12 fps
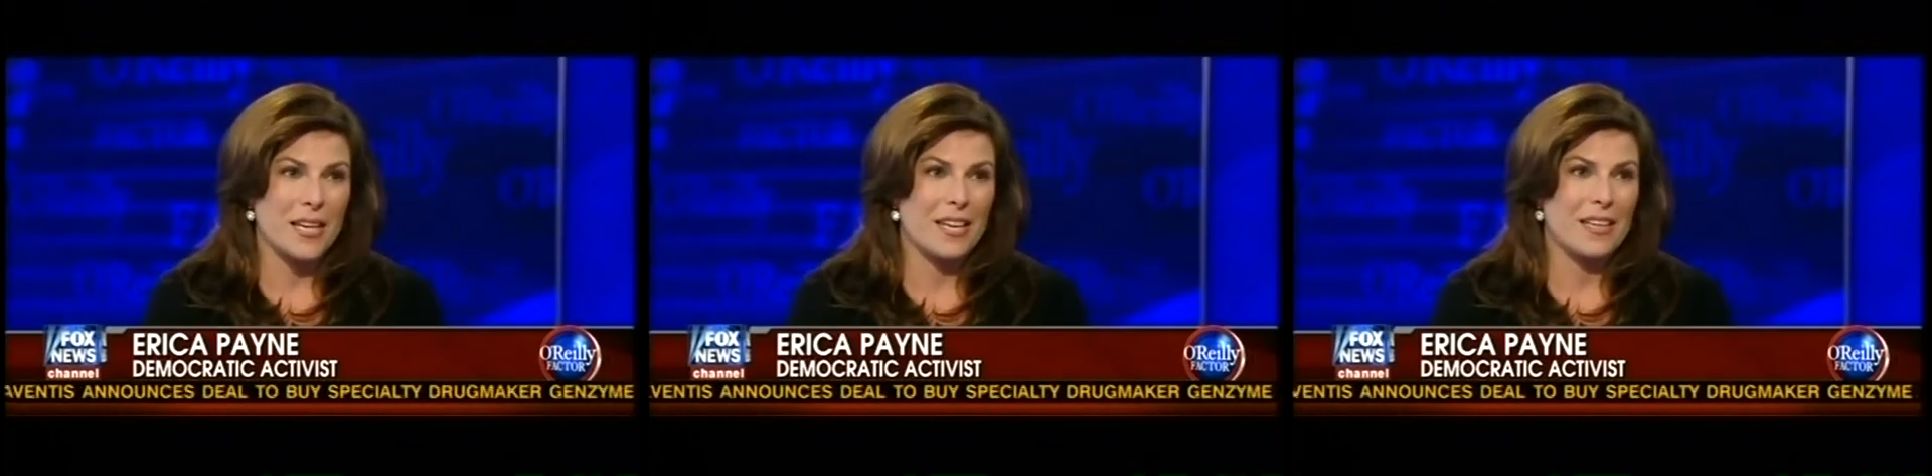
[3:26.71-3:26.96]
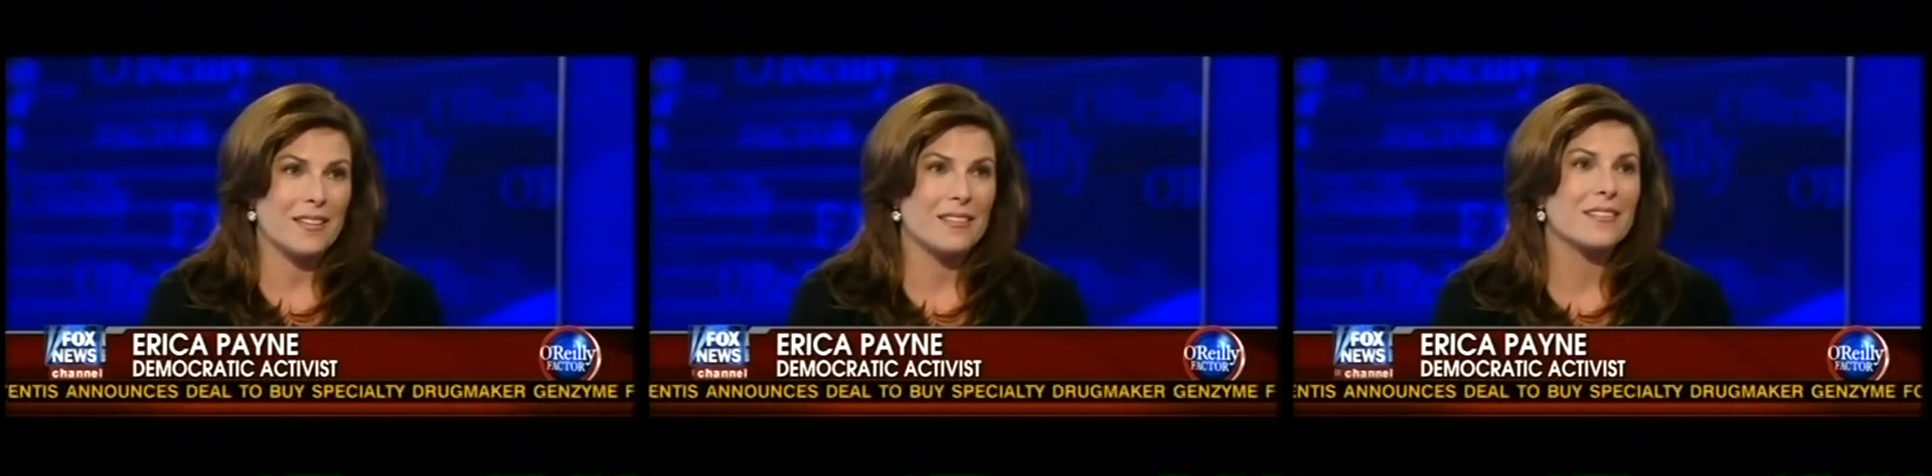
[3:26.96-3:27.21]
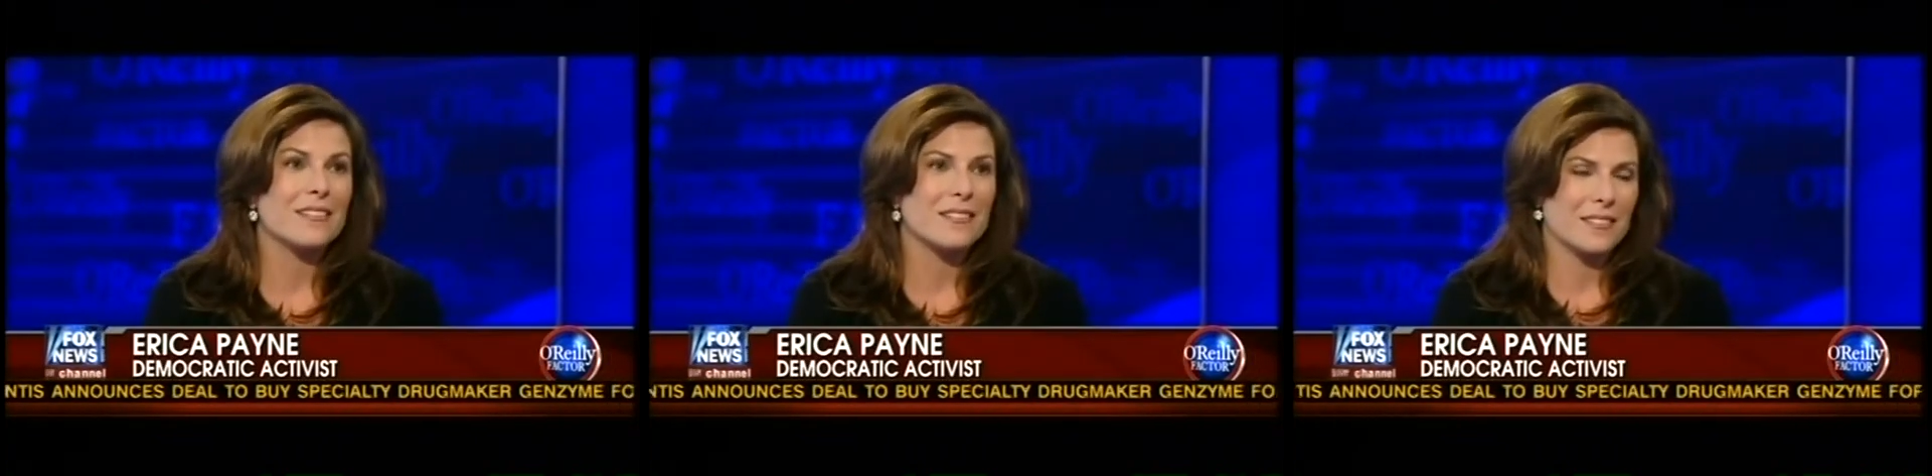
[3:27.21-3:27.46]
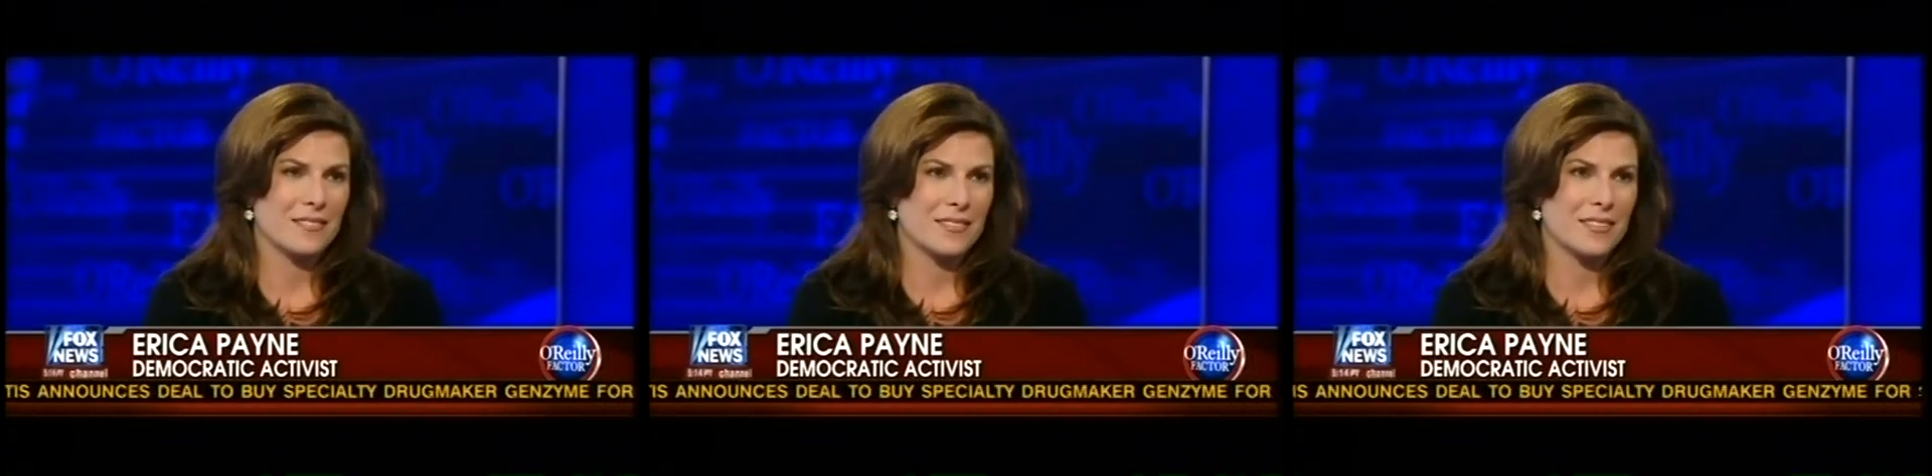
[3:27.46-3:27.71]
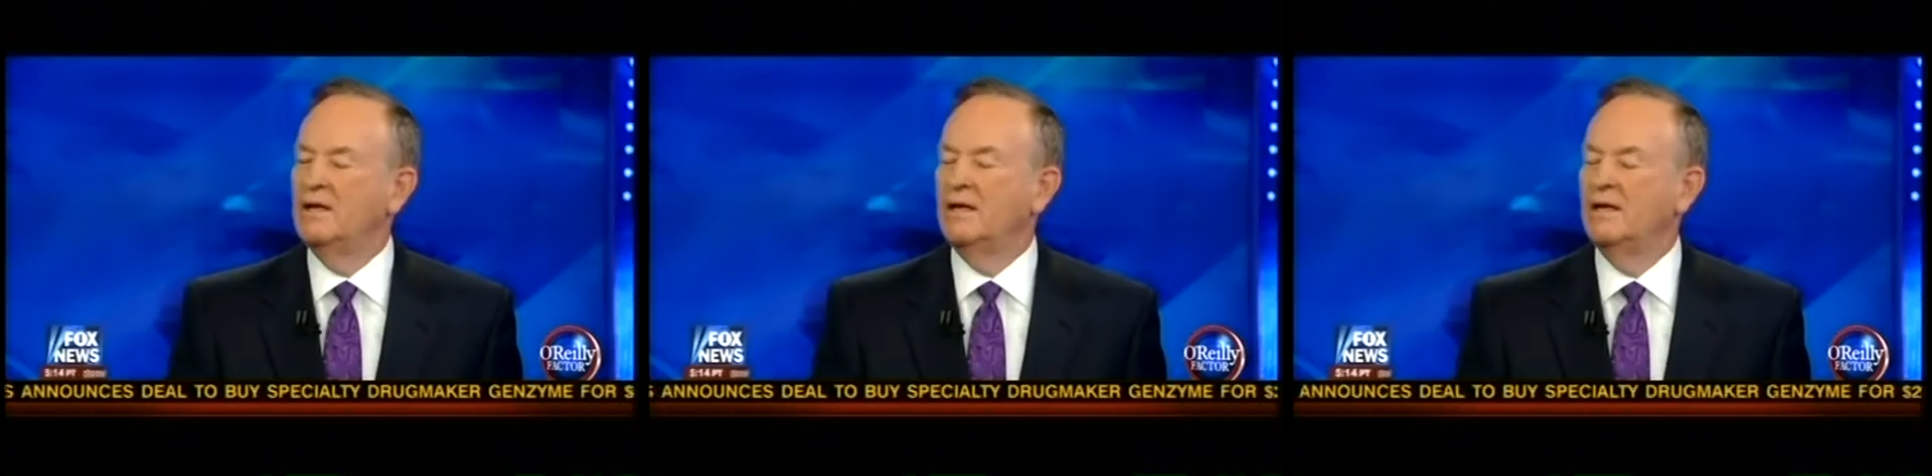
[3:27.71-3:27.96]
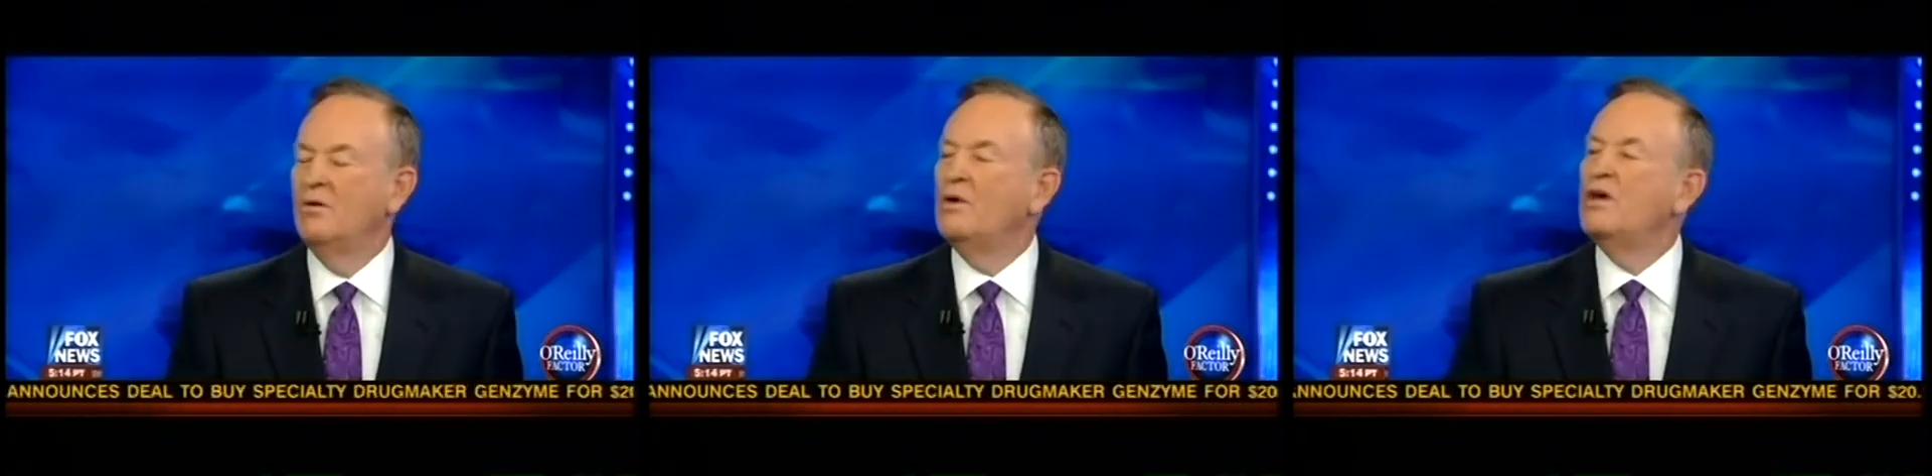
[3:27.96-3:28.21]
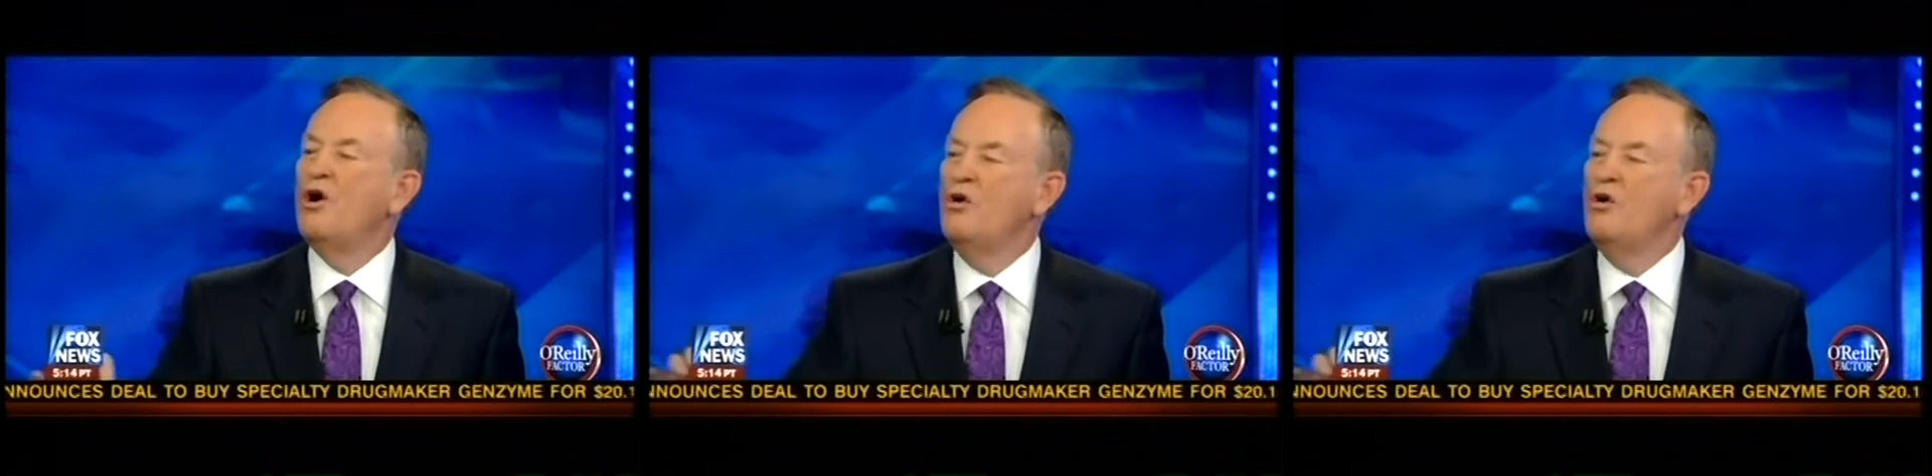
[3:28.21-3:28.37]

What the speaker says: No, we don't have any. We